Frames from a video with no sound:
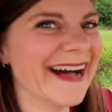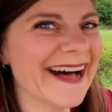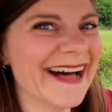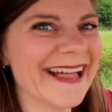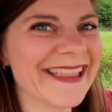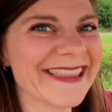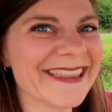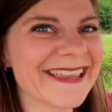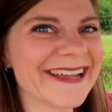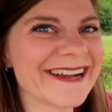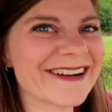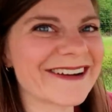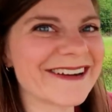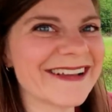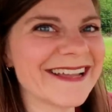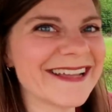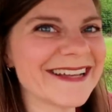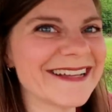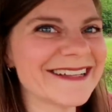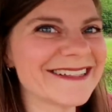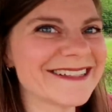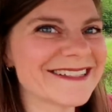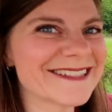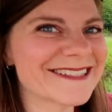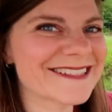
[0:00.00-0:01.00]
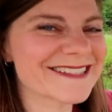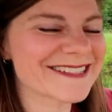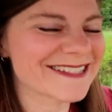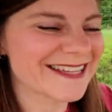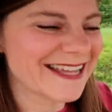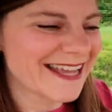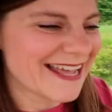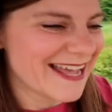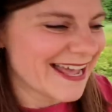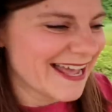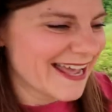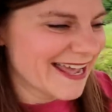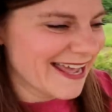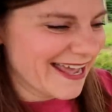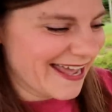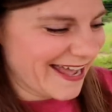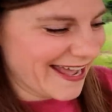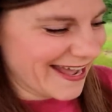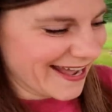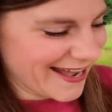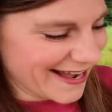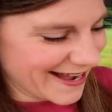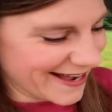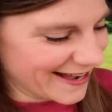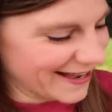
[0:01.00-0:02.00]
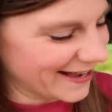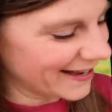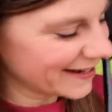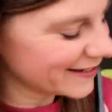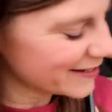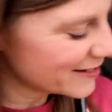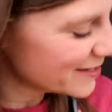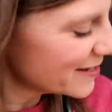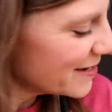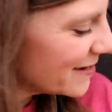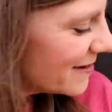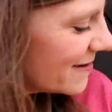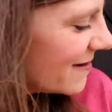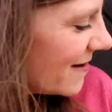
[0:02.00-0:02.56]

There he is, and